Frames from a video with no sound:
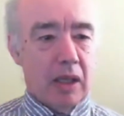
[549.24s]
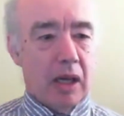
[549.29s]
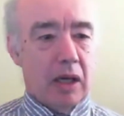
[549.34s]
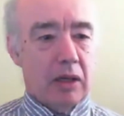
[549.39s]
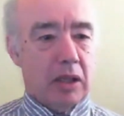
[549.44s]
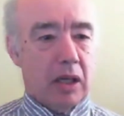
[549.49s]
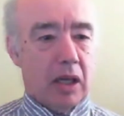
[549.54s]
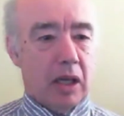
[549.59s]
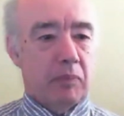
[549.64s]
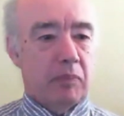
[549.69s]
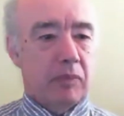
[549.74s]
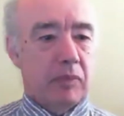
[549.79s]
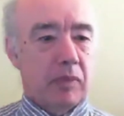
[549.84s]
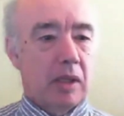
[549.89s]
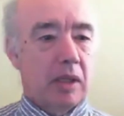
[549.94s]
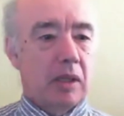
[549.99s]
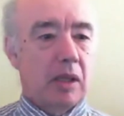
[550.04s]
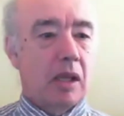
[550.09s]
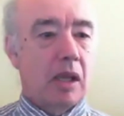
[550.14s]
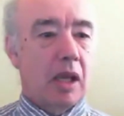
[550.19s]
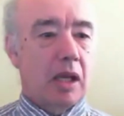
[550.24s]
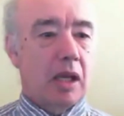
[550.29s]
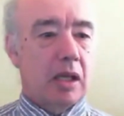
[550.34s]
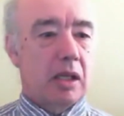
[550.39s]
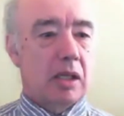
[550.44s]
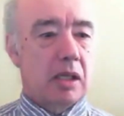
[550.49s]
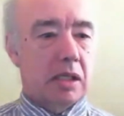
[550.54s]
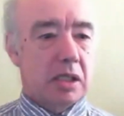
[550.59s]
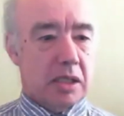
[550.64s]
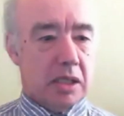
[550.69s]
Okay.
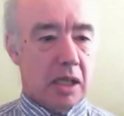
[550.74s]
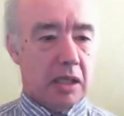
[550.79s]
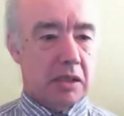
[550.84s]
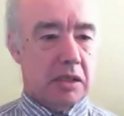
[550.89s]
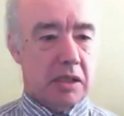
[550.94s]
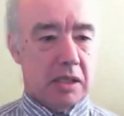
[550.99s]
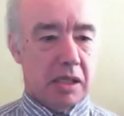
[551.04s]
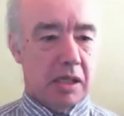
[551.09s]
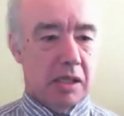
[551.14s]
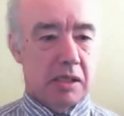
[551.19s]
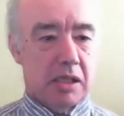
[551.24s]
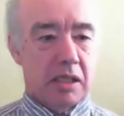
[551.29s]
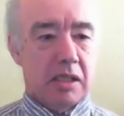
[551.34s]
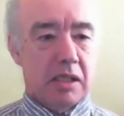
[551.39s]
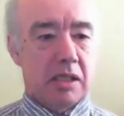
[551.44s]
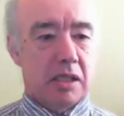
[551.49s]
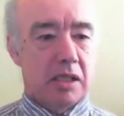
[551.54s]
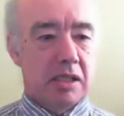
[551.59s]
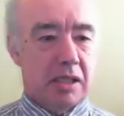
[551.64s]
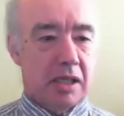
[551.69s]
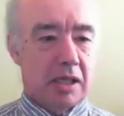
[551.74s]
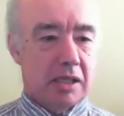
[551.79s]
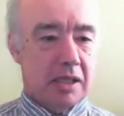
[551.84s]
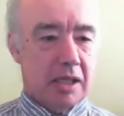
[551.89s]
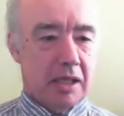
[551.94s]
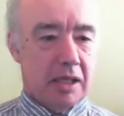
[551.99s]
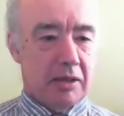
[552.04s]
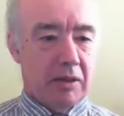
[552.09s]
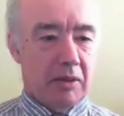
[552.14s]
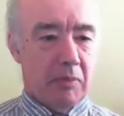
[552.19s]
Second to third distances,
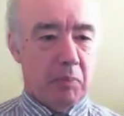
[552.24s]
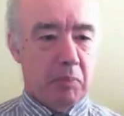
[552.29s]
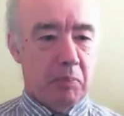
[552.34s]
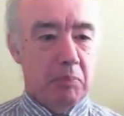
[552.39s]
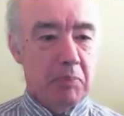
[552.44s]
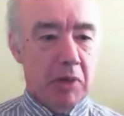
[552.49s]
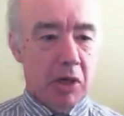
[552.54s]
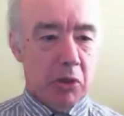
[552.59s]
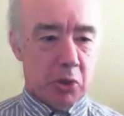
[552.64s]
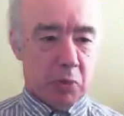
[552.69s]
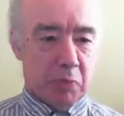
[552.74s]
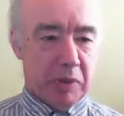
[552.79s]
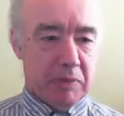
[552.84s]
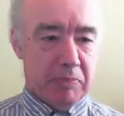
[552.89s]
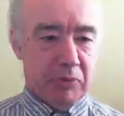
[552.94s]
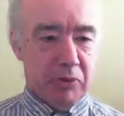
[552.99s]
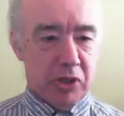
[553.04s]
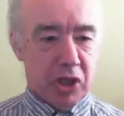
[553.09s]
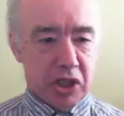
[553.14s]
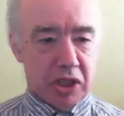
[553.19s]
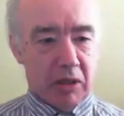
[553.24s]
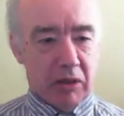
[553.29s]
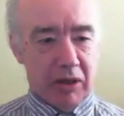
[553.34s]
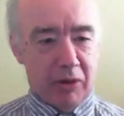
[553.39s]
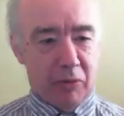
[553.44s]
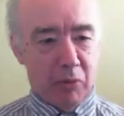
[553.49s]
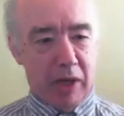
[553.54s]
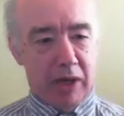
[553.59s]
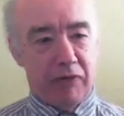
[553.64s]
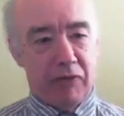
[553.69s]
most people shy
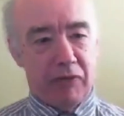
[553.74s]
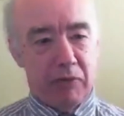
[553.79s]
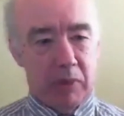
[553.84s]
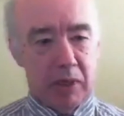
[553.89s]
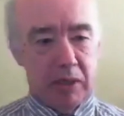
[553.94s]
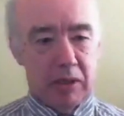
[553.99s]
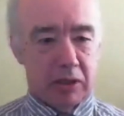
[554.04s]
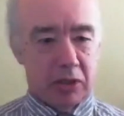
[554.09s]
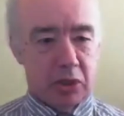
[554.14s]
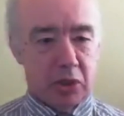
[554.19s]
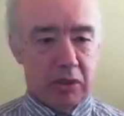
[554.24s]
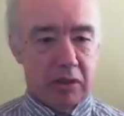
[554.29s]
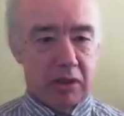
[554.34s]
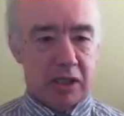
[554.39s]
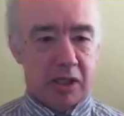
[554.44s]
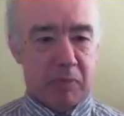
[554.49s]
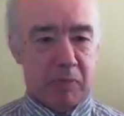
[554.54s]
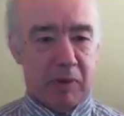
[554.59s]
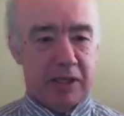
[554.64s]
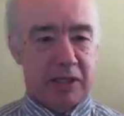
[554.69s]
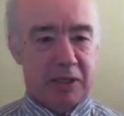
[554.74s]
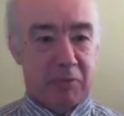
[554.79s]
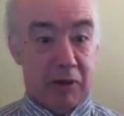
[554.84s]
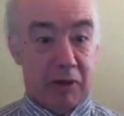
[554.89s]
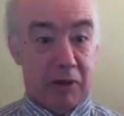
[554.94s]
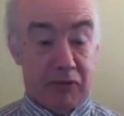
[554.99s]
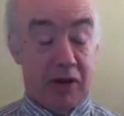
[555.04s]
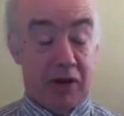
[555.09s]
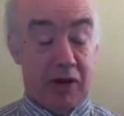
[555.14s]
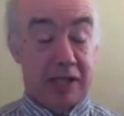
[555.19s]
away from it. And I try and explain to my
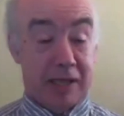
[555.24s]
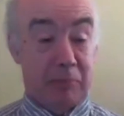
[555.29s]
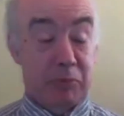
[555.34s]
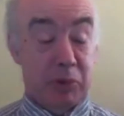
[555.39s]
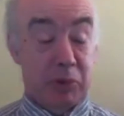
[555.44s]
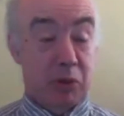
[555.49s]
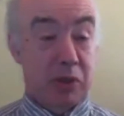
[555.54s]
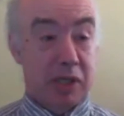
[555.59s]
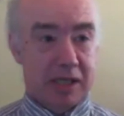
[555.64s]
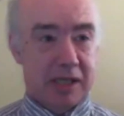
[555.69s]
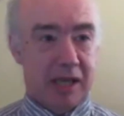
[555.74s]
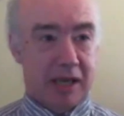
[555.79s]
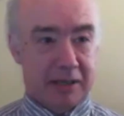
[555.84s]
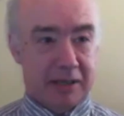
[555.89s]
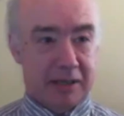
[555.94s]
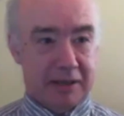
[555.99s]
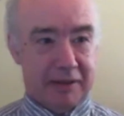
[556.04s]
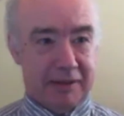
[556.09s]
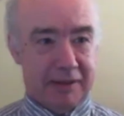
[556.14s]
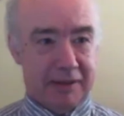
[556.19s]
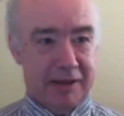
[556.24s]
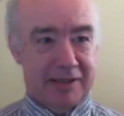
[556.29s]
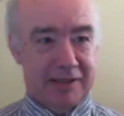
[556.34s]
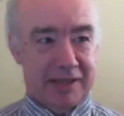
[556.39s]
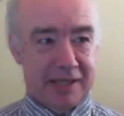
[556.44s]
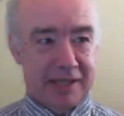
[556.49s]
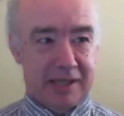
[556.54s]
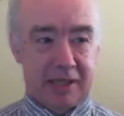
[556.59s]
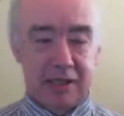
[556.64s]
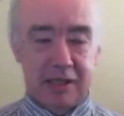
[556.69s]
friends, I'm doing second to third
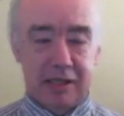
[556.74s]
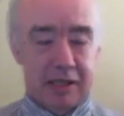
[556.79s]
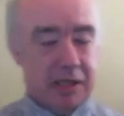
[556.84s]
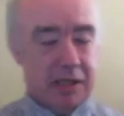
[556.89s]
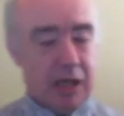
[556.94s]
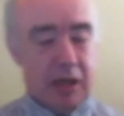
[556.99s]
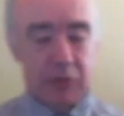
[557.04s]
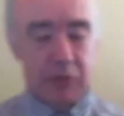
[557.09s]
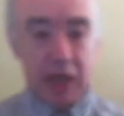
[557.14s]
distances, and